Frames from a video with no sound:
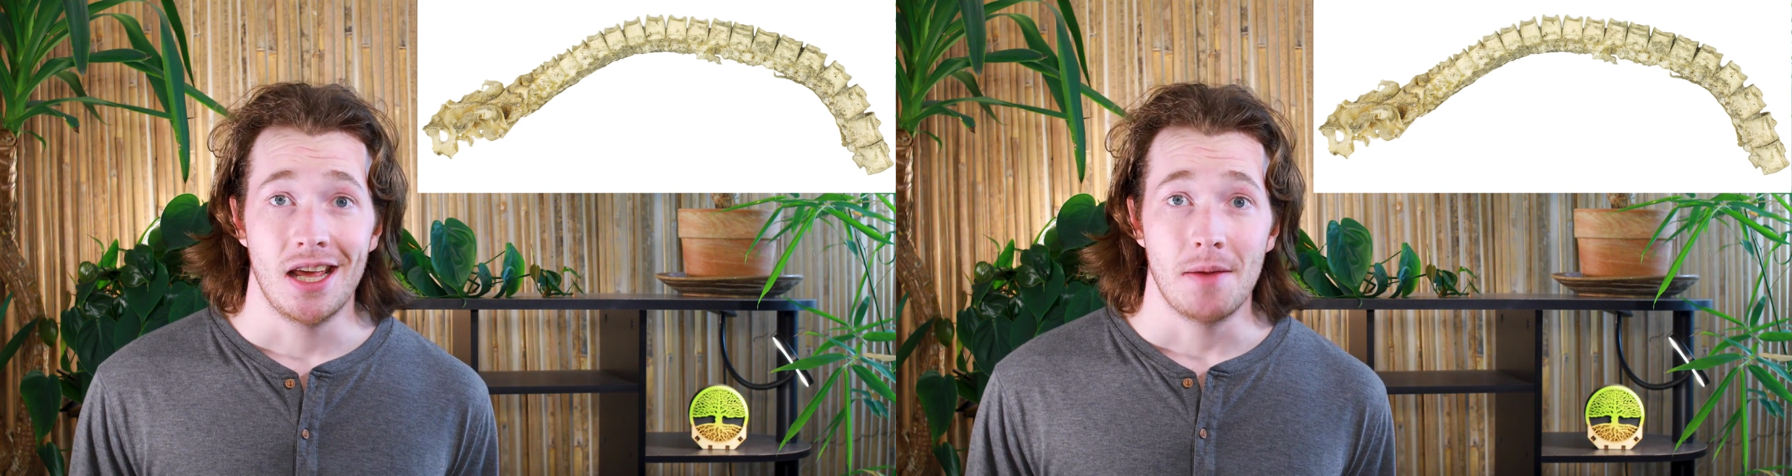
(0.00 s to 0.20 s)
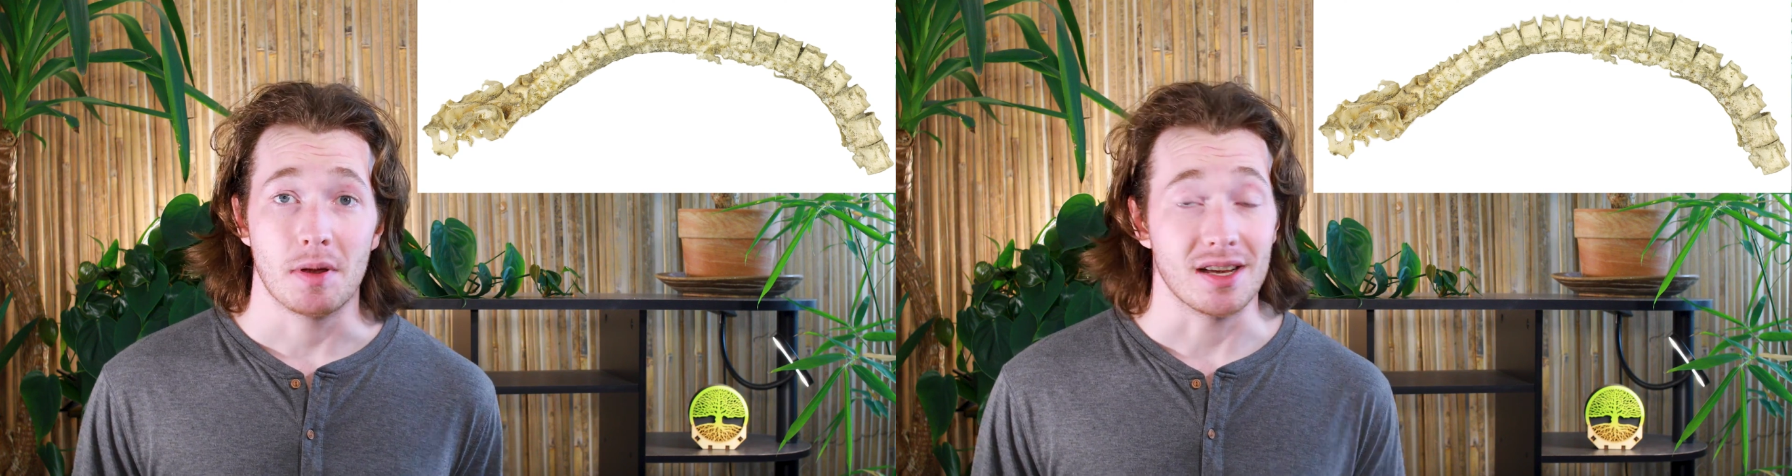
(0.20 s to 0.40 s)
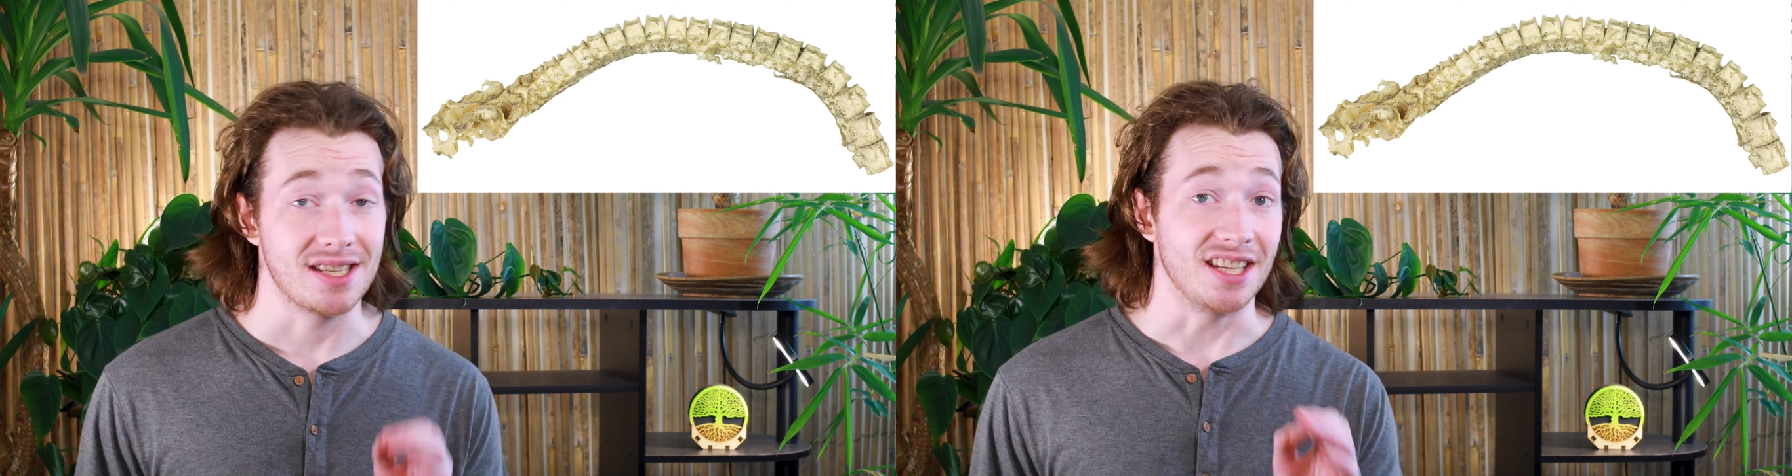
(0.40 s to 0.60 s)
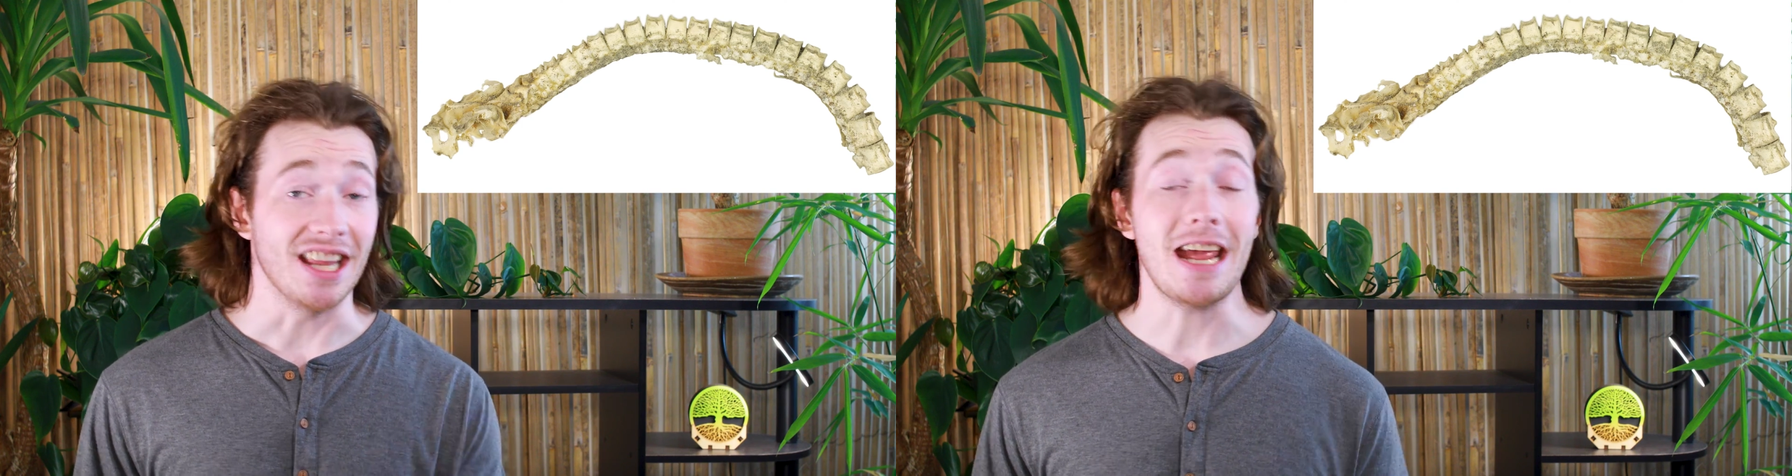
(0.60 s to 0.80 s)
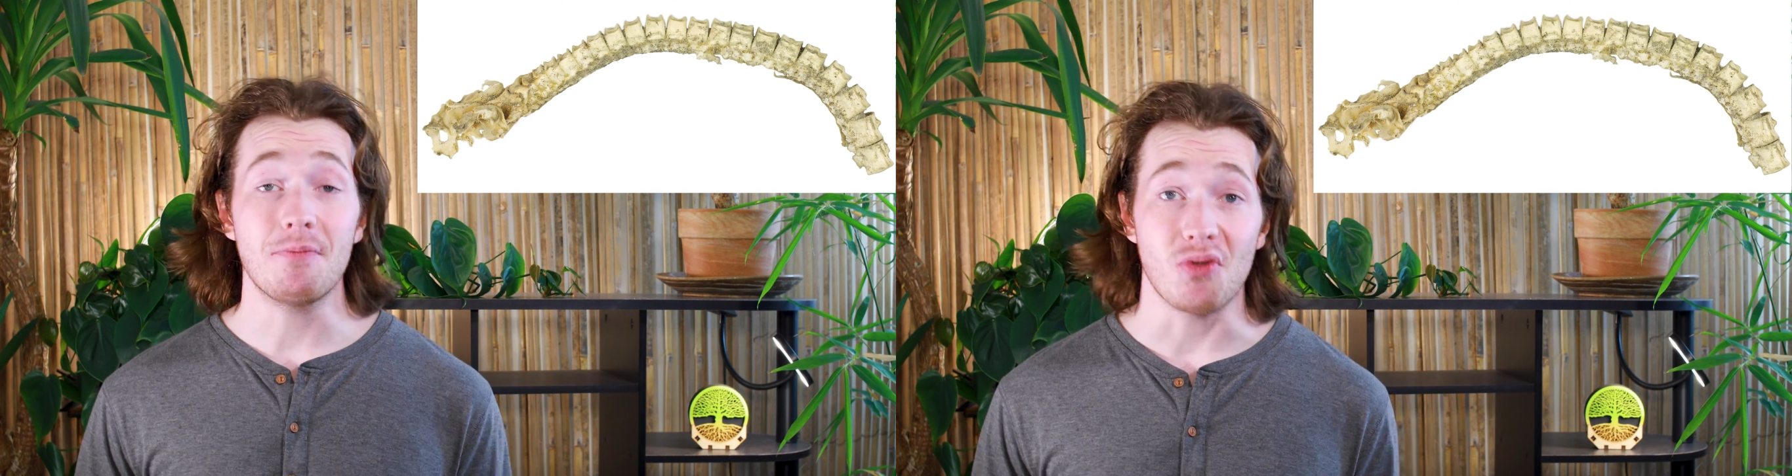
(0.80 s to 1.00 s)
because the
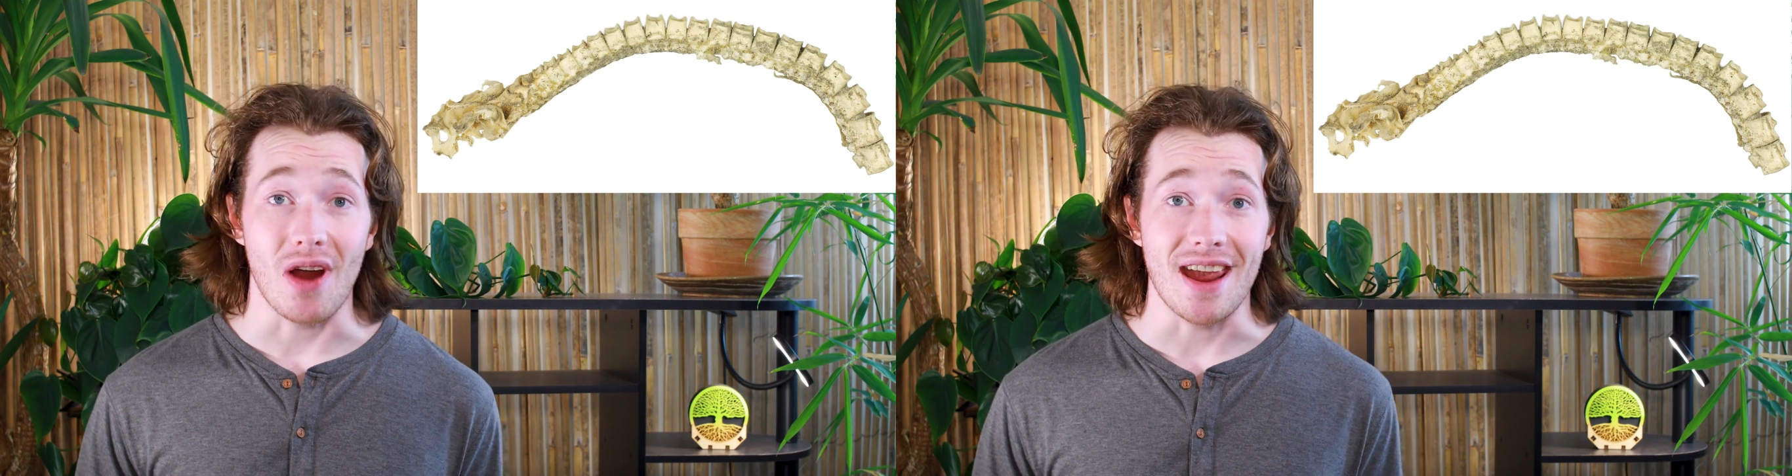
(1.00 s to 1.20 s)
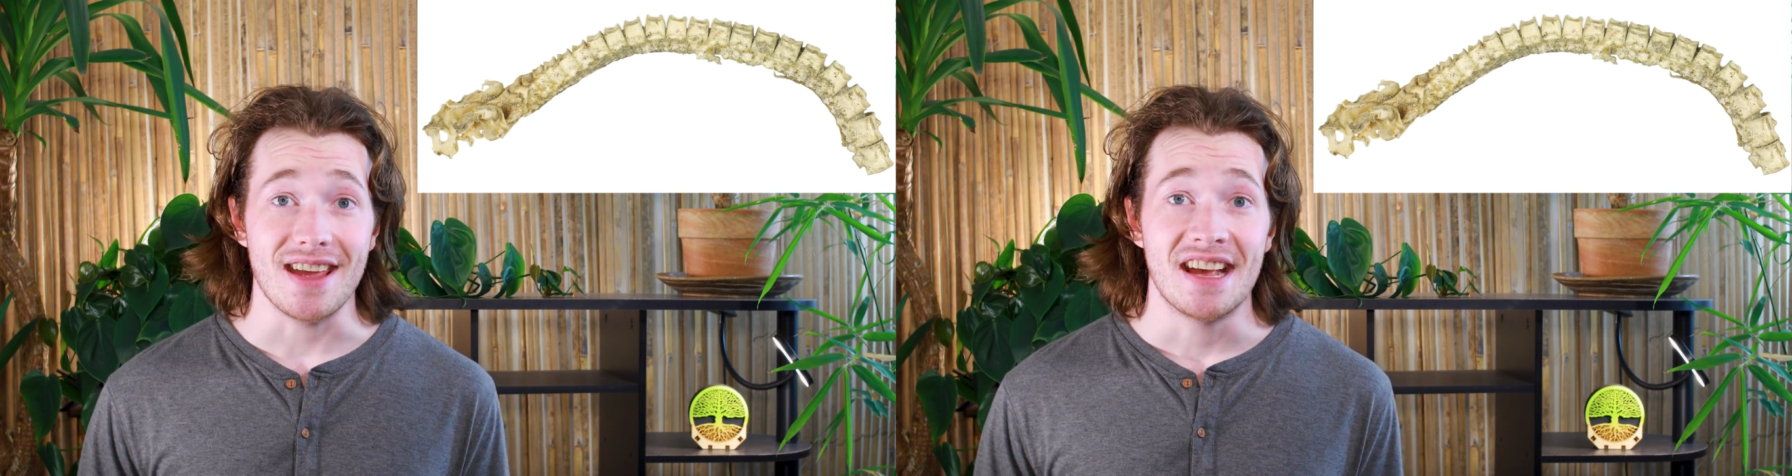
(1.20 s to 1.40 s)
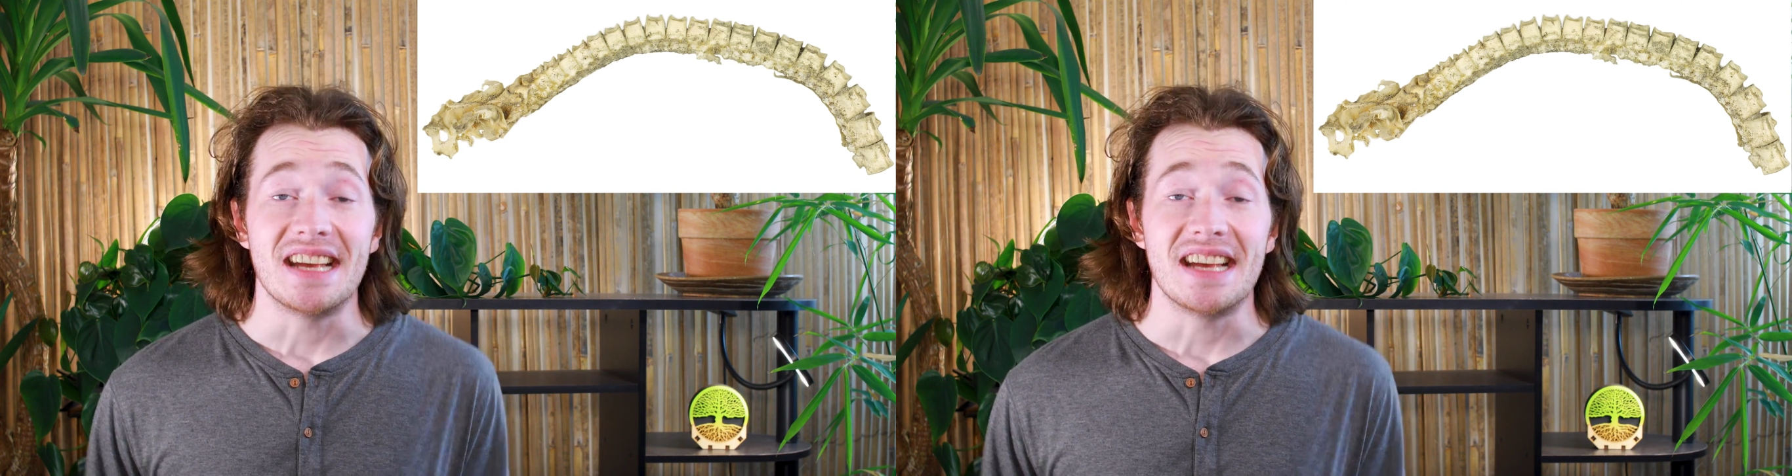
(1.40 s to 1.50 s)
lamprey